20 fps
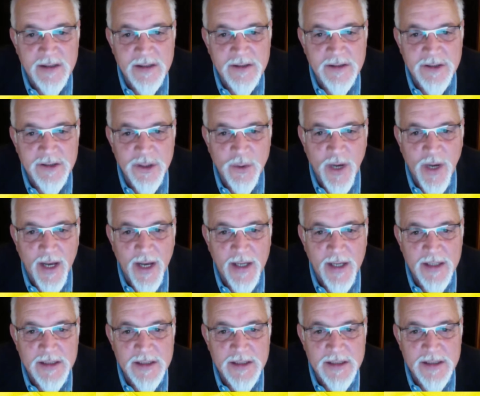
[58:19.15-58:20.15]
New
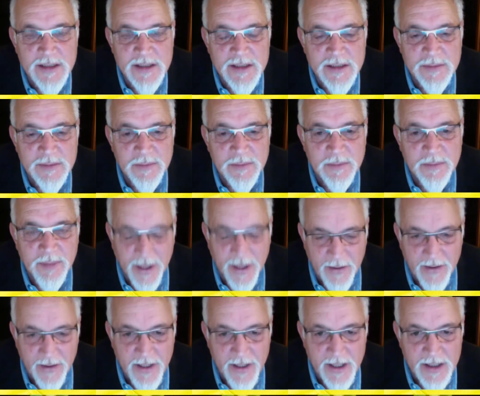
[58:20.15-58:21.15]
Age
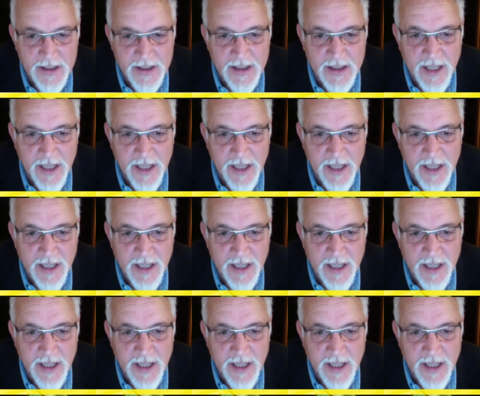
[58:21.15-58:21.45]
period,